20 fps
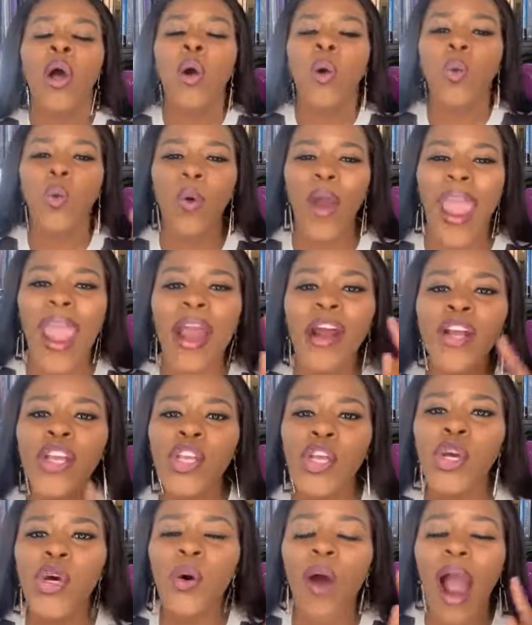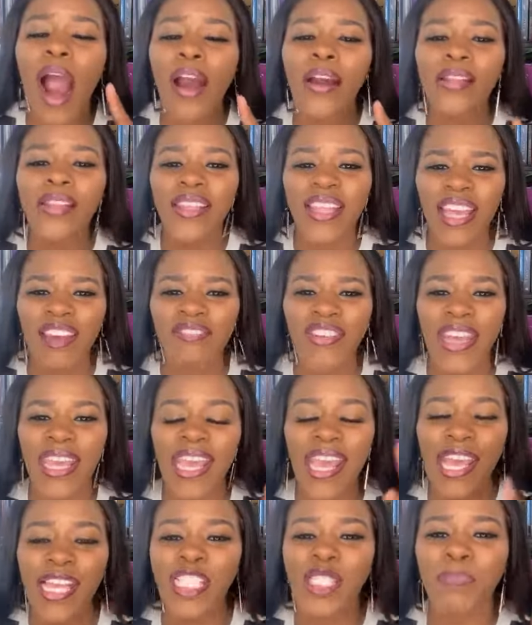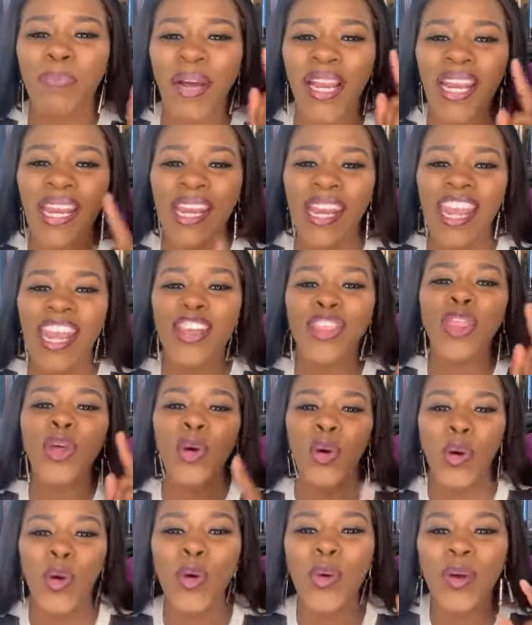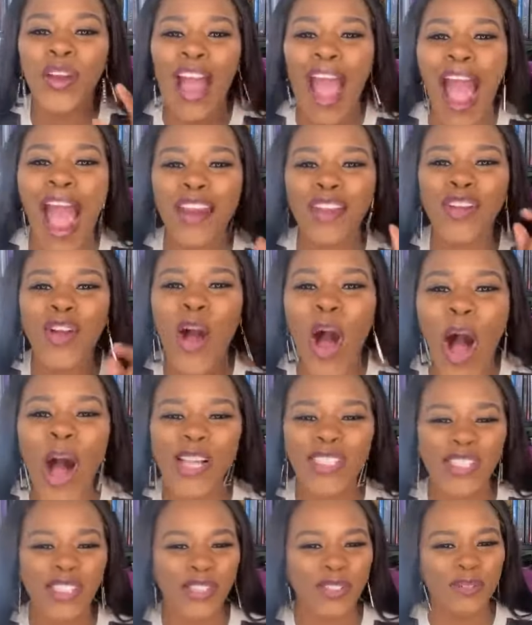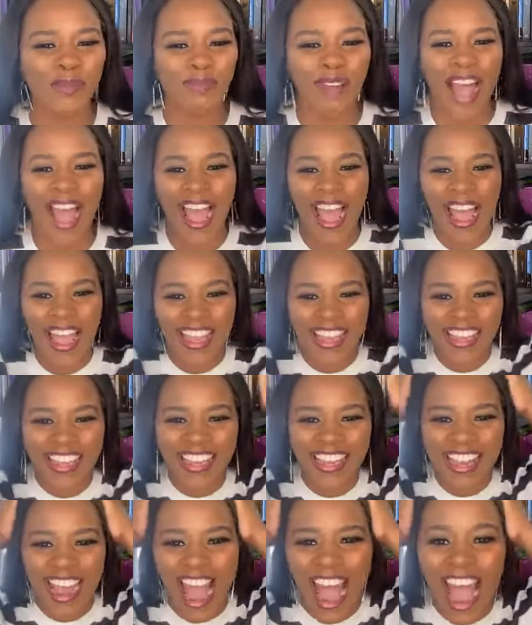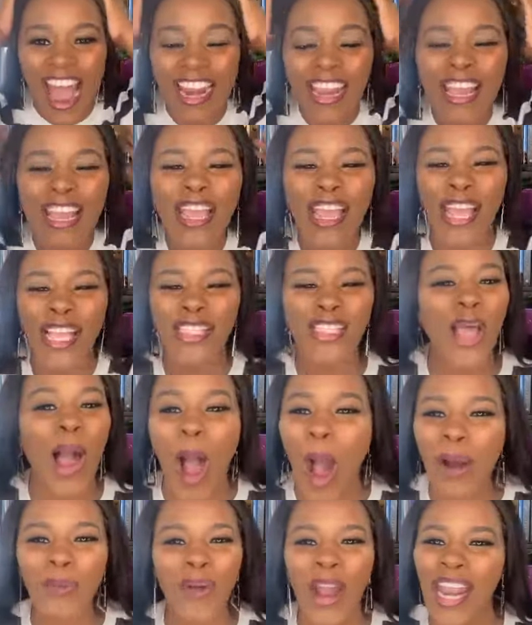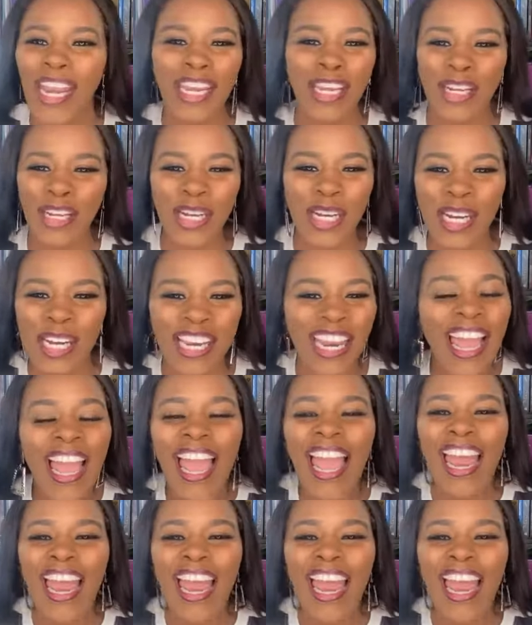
Where you are living is beneath who God calls you. My God, it's already good.